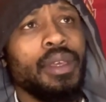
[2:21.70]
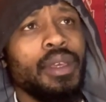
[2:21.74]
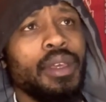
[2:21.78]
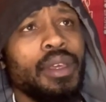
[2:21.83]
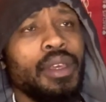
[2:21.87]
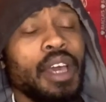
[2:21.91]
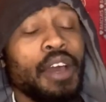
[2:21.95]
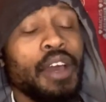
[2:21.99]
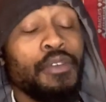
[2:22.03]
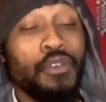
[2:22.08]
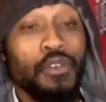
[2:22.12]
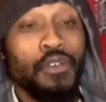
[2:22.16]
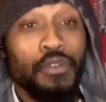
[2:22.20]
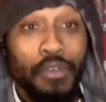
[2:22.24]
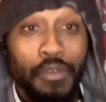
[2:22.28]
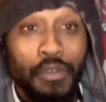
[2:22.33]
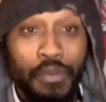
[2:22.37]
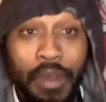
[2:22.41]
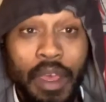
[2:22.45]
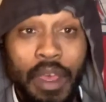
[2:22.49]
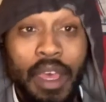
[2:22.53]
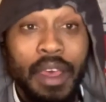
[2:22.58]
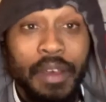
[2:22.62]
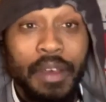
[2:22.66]
thought
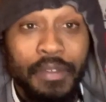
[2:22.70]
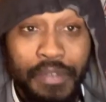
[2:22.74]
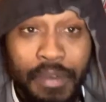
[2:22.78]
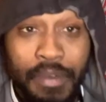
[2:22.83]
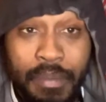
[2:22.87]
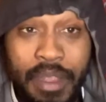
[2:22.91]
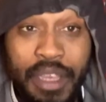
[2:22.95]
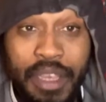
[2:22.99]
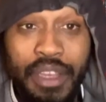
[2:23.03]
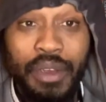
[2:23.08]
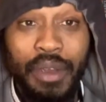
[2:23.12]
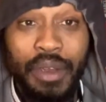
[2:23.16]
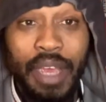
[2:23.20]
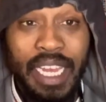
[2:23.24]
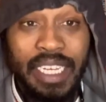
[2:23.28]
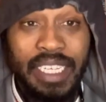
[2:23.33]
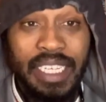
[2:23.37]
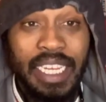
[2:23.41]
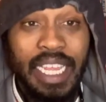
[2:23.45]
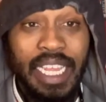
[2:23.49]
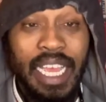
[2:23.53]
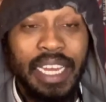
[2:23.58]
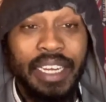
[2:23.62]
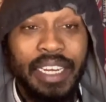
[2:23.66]
Firmino
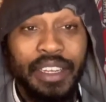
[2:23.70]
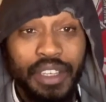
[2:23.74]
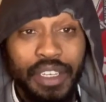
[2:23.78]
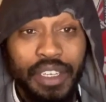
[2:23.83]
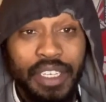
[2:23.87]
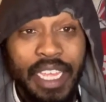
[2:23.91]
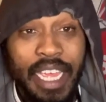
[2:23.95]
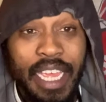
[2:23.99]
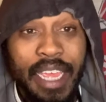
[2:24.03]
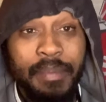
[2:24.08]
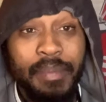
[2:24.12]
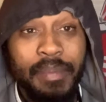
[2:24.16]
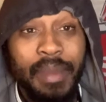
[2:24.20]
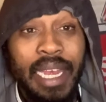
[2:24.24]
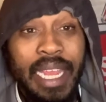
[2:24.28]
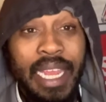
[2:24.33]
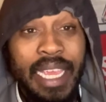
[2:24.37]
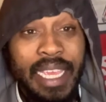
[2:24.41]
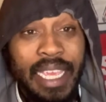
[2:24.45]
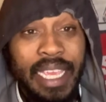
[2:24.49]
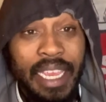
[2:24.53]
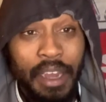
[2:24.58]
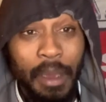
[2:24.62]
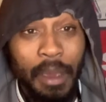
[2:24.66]
actually had a good game,
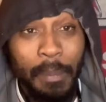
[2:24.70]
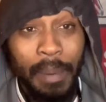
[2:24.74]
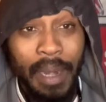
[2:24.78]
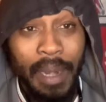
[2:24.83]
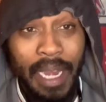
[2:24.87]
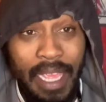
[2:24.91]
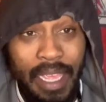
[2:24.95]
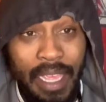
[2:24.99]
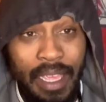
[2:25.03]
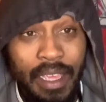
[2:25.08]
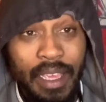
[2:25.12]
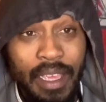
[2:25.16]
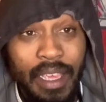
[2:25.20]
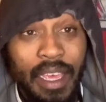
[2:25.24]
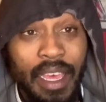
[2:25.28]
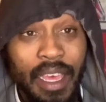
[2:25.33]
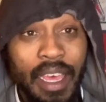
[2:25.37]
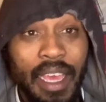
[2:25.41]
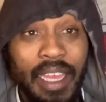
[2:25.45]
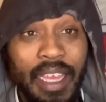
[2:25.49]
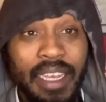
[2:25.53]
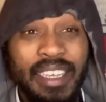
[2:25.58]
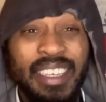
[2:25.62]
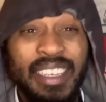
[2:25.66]
linking up play.
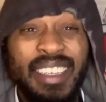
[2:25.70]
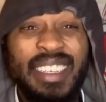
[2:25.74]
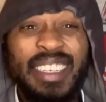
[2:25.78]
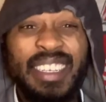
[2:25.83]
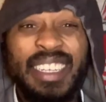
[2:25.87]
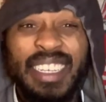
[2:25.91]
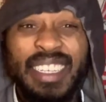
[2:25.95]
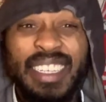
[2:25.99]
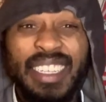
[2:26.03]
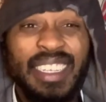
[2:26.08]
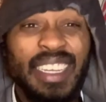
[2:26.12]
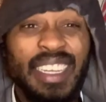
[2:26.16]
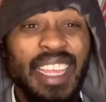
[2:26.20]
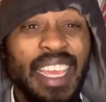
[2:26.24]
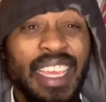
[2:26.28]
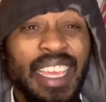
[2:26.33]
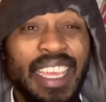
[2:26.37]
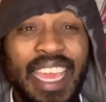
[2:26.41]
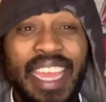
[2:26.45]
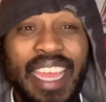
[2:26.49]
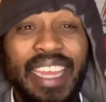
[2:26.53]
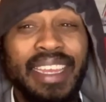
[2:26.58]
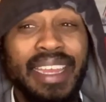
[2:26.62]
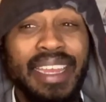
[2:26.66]
Didn't
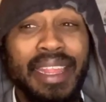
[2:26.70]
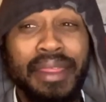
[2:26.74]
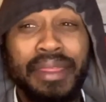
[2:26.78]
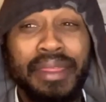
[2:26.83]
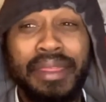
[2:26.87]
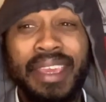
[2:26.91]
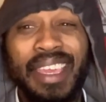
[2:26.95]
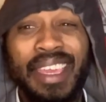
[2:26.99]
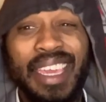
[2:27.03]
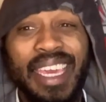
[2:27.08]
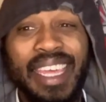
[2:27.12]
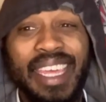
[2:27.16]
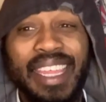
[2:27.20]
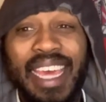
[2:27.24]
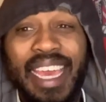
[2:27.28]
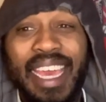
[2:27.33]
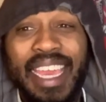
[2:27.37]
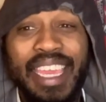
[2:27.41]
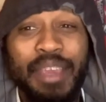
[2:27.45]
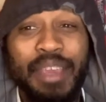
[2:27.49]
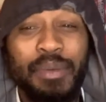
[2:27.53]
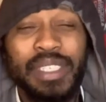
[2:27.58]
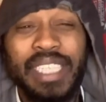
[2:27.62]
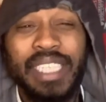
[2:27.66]
again think that
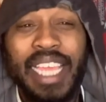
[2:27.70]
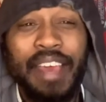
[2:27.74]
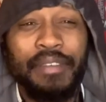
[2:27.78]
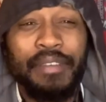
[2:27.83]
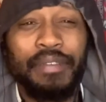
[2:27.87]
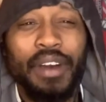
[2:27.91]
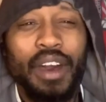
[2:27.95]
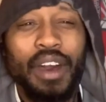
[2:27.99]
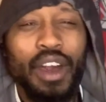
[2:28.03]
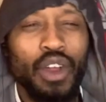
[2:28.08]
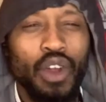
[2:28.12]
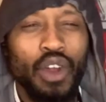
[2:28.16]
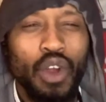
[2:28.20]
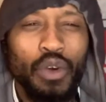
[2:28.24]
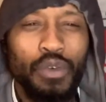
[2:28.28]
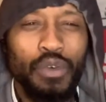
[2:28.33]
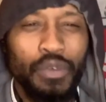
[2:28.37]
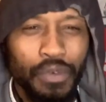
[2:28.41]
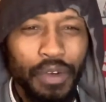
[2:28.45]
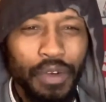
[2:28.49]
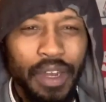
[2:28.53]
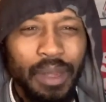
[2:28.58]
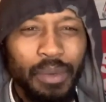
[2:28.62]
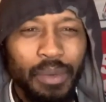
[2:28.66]
he was ever a goal
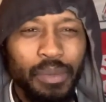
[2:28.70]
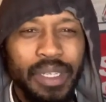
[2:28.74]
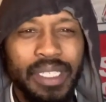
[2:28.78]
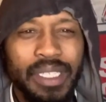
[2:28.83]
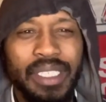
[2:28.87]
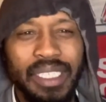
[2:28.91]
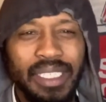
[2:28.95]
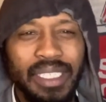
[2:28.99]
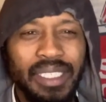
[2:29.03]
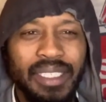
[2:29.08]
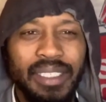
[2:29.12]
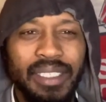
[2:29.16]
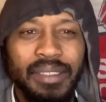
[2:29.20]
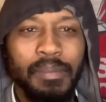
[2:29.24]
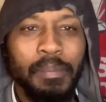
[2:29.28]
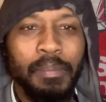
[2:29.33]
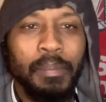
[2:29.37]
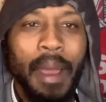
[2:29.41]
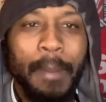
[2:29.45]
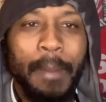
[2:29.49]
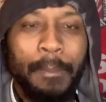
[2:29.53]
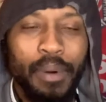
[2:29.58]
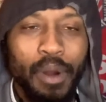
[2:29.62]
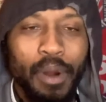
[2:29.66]
threat, which is
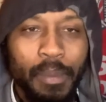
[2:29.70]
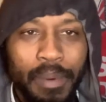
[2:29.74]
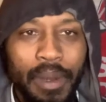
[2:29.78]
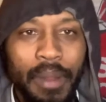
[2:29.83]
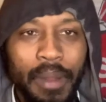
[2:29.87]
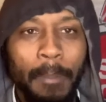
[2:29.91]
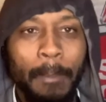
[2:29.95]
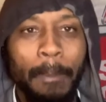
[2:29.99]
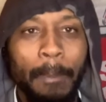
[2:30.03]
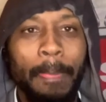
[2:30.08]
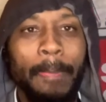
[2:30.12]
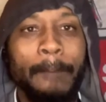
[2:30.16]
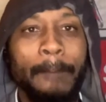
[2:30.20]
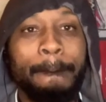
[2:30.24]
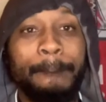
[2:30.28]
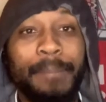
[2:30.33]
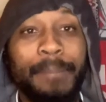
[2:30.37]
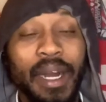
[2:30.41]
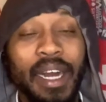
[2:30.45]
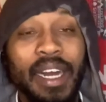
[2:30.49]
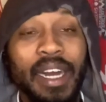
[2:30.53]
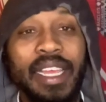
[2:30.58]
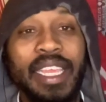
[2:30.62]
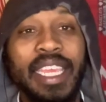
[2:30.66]
my problem.
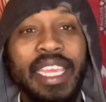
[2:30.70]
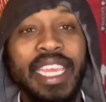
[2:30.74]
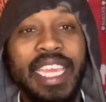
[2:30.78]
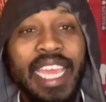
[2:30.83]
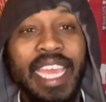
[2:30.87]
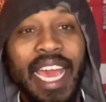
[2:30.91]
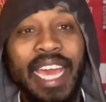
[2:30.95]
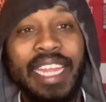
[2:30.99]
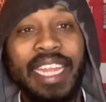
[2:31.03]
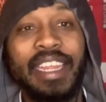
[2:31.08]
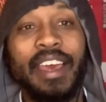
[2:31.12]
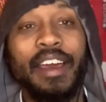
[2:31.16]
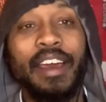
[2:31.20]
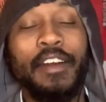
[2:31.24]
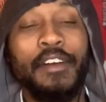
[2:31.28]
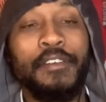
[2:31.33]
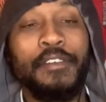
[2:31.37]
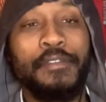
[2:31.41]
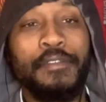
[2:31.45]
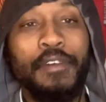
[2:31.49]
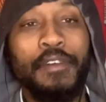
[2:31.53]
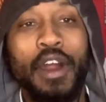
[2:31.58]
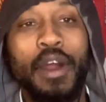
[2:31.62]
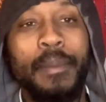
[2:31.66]
But he had a
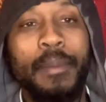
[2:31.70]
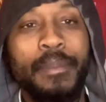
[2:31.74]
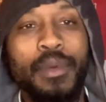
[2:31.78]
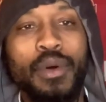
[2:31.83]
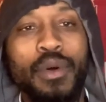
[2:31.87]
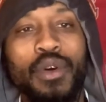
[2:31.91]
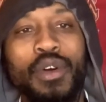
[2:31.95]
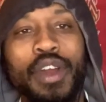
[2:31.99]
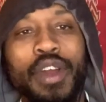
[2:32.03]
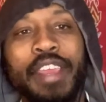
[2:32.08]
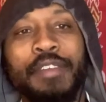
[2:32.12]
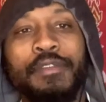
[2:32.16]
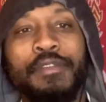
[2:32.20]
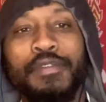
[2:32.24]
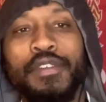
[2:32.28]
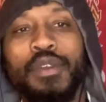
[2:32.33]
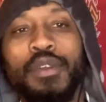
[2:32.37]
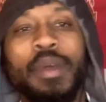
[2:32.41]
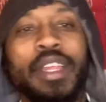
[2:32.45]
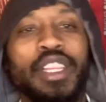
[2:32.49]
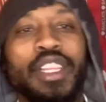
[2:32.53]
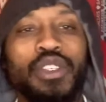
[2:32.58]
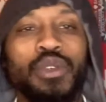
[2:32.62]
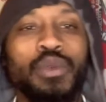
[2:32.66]
far more
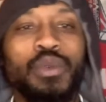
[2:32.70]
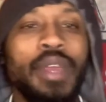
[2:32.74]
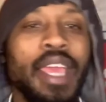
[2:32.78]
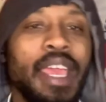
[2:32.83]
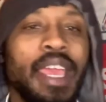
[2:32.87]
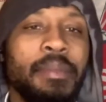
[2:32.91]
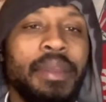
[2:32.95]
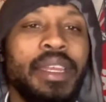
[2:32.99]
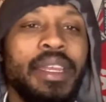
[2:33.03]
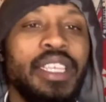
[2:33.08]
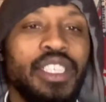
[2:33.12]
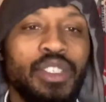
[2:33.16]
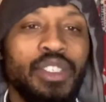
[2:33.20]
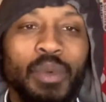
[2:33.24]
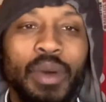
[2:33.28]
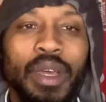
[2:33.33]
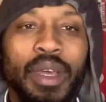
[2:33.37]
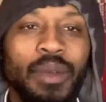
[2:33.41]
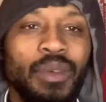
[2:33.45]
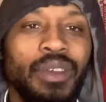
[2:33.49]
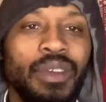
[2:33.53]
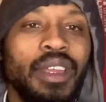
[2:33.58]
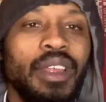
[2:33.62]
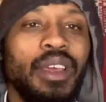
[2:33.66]
influential game in this
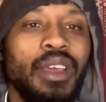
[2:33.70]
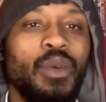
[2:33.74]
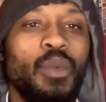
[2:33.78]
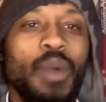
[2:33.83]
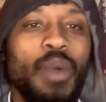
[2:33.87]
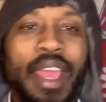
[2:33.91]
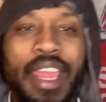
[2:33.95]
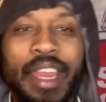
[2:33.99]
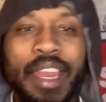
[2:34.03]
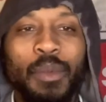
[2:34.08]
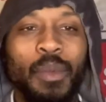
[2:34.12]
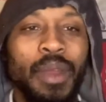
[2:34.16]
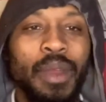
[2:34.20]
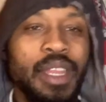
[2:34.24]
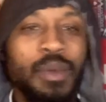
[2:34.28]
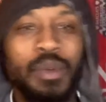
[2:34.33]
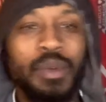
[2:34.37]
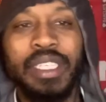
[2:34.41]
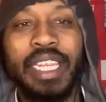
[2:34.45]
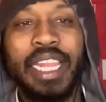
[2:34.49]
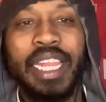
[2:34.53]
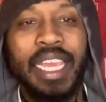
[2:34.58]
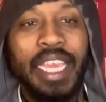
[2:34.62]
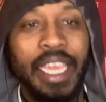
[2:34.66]
one when he
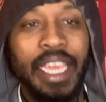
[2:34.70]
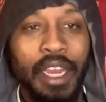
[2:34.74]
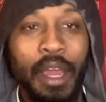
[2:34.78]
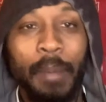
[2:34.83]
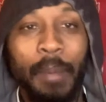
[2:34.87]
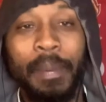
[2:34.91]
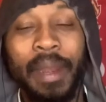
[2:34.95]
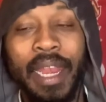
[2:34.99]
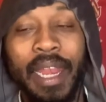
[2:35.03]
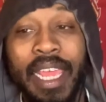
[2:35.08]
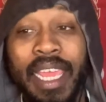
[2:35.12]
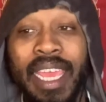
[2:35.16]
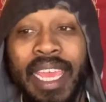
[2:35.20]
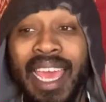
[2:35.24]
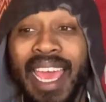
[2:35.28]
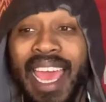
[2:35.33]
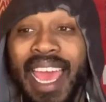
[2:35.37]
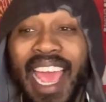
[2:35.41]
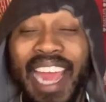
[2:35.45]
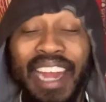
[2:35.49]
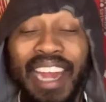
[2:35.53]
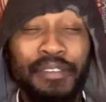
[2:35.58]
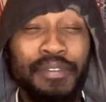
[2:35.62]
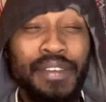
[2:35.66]
was linking up play,
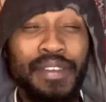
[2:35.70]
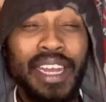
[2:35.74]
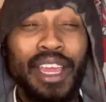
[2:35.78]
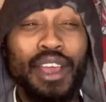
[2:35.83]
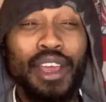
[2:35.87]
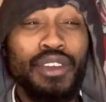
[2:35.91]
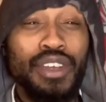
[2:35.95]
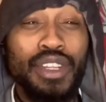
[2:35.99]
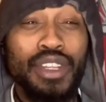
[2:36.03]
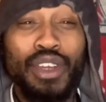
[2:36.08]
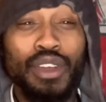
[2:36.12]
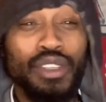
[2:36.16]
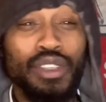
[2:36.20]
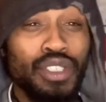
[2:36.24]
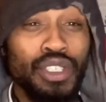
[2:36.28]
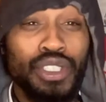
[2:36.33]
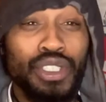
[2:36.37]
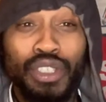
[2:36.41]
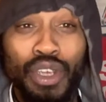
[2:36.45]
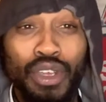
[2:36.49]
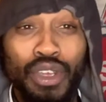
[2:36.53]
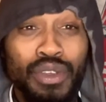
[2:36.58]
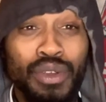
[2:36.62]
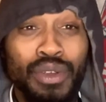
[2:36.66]
and I think that only goes to
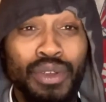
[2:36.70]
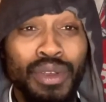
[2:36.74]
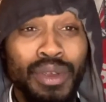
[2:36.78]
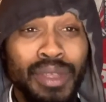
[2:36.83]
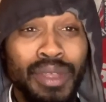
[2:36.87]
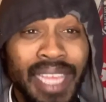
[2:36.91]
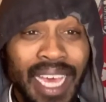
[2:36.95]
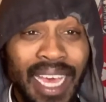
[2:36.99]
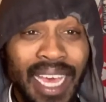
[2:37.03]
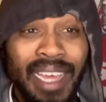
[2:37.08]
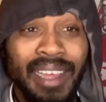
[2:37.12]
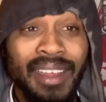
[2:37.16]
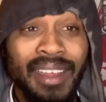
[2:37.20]
show you that